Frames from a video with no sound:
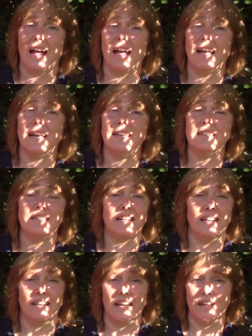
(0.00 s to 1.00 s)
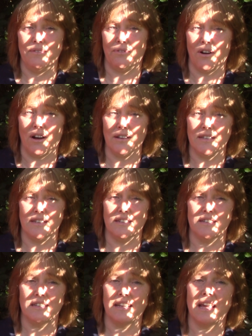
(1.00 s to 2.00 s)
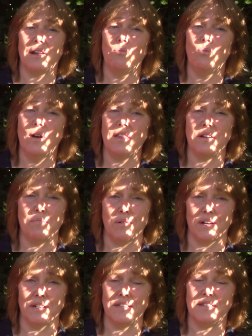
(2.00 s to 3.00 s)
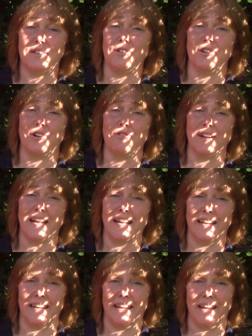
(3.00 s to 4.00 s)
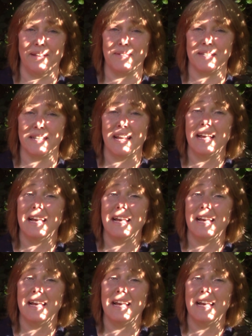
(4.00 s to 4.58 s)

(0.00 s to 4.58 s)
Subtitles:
And late frosts can wither buds or crinkle leaves,